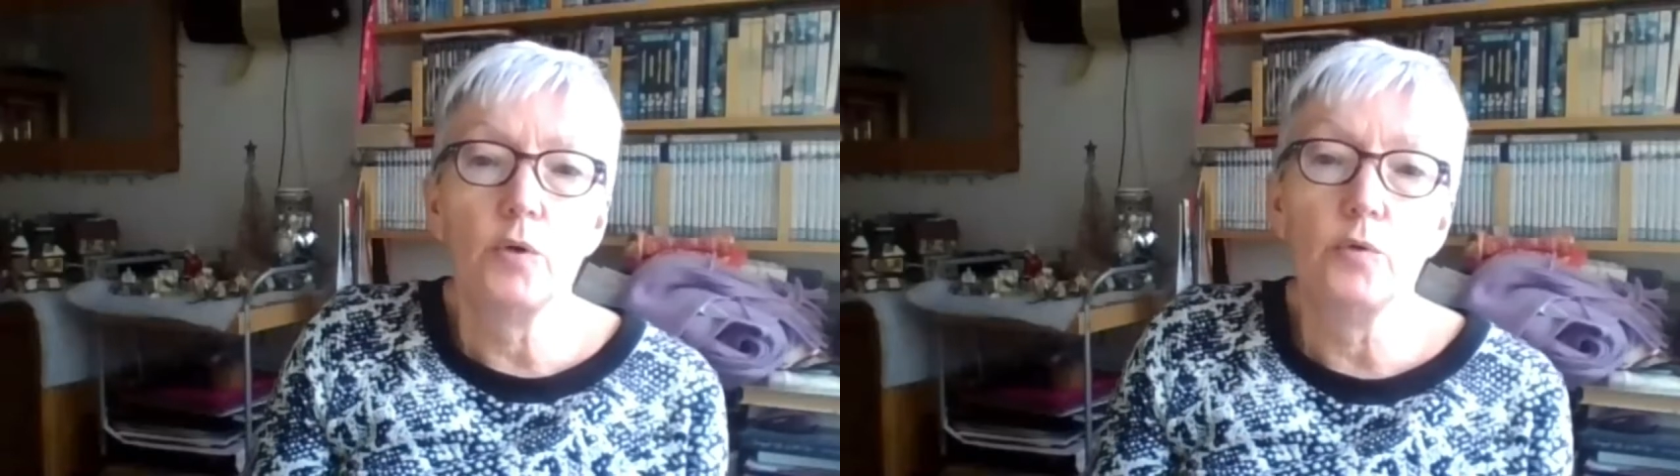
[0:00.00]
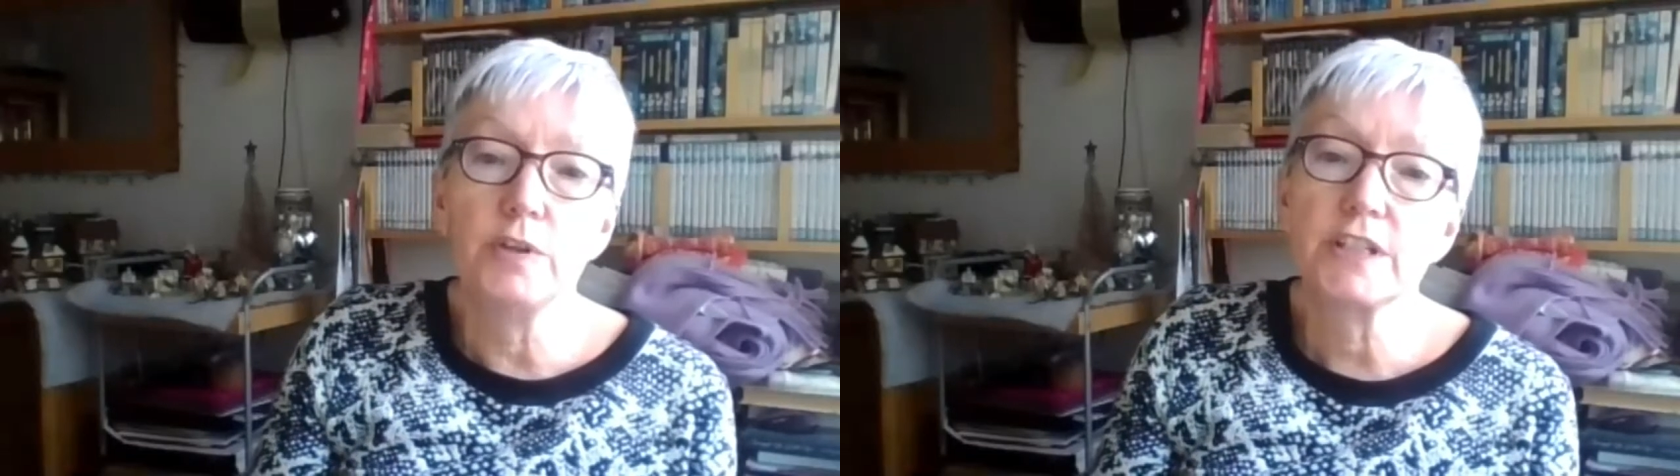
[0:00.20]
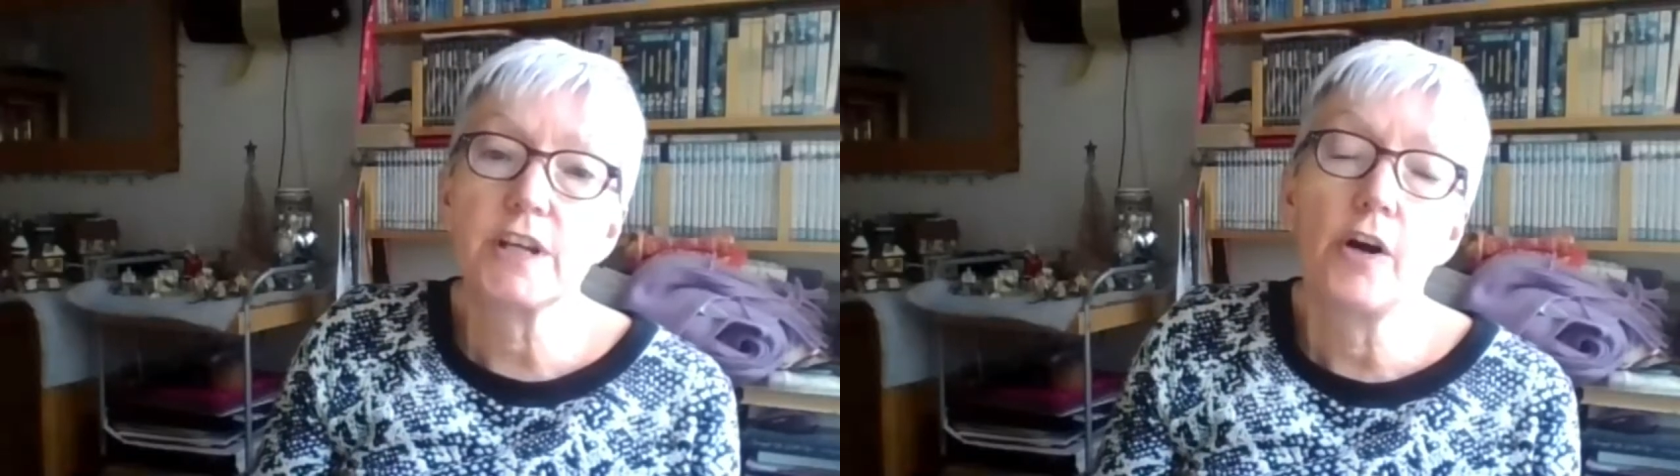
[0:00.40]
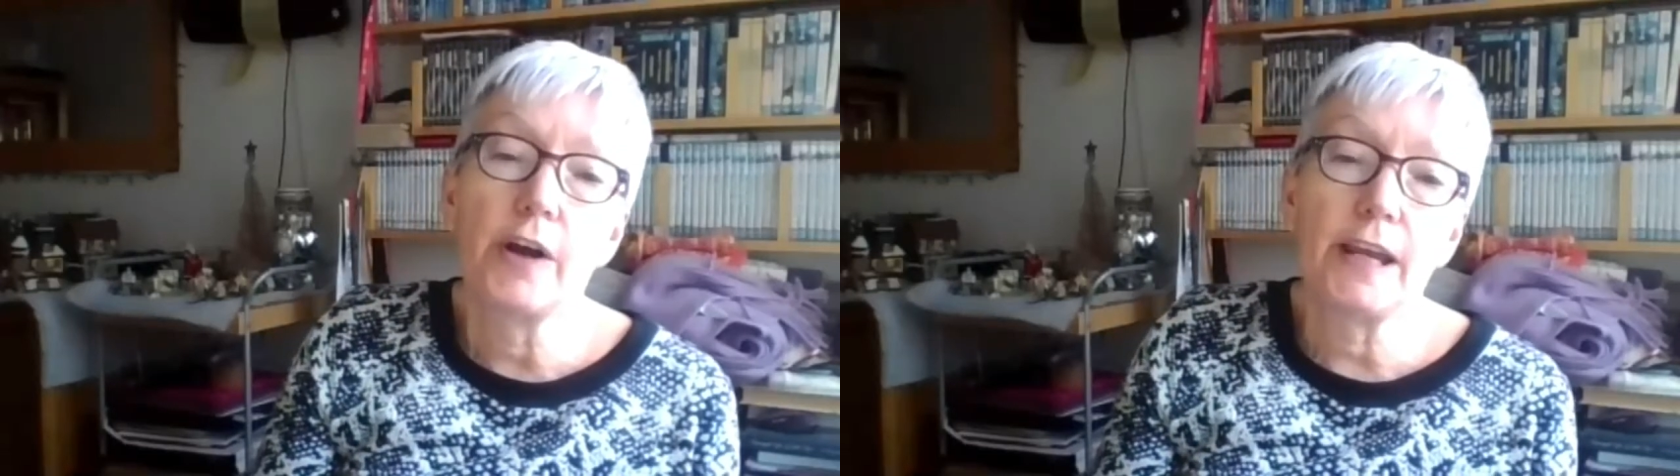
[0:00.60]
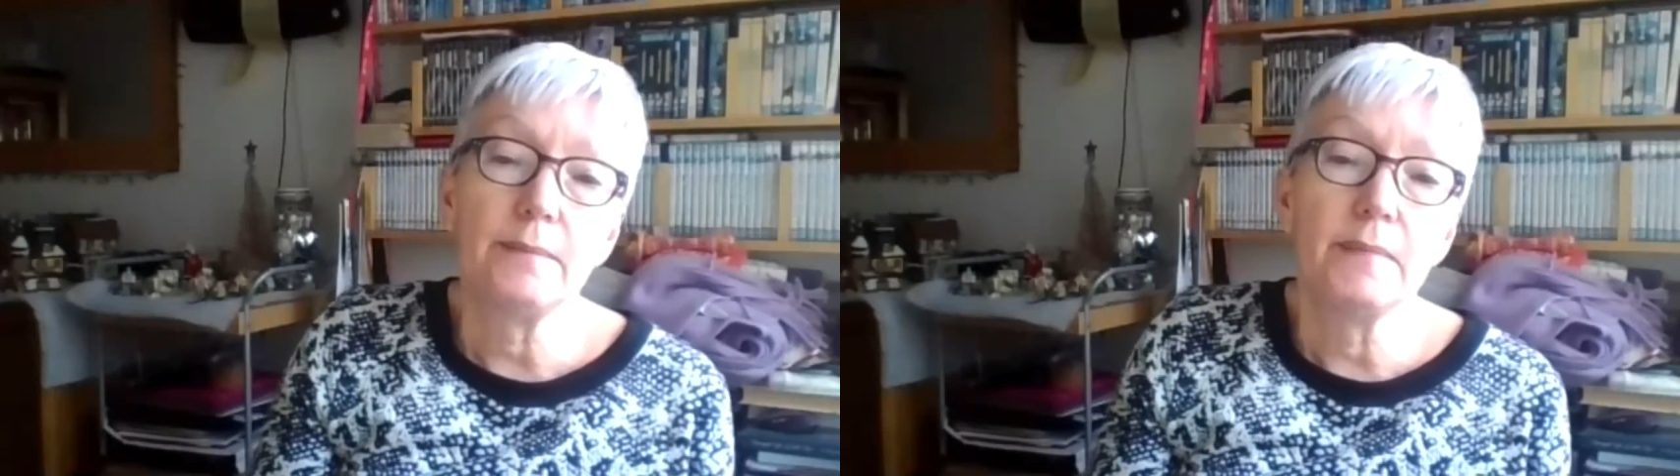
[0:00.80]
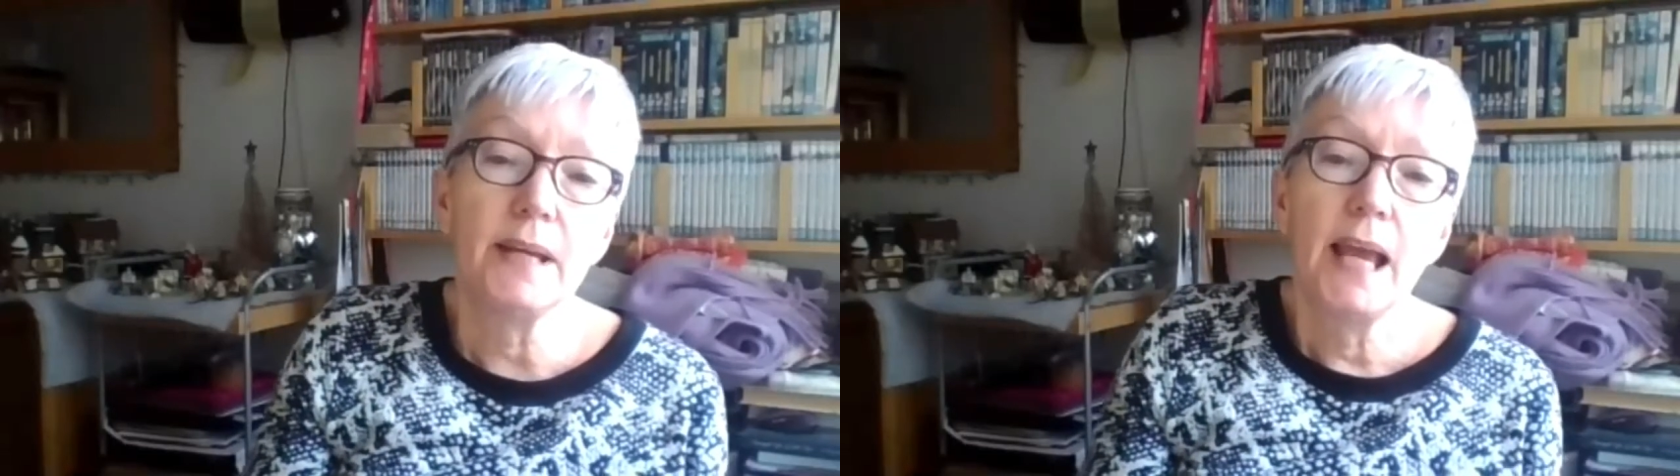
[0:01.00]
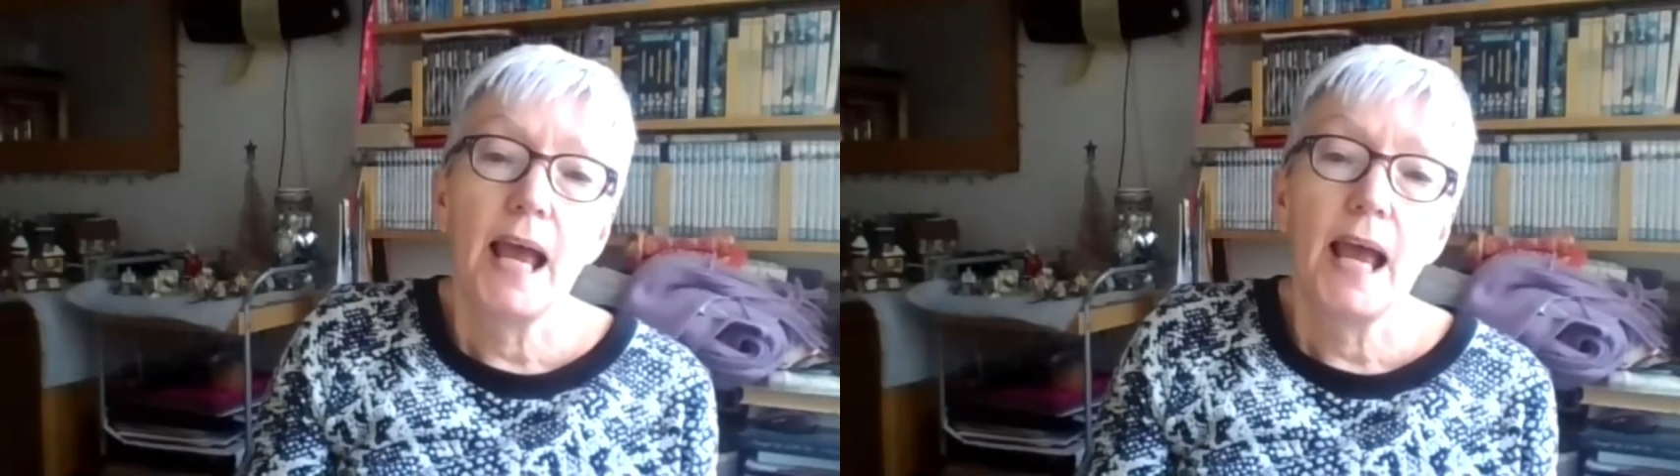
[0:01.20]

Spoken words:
all the time.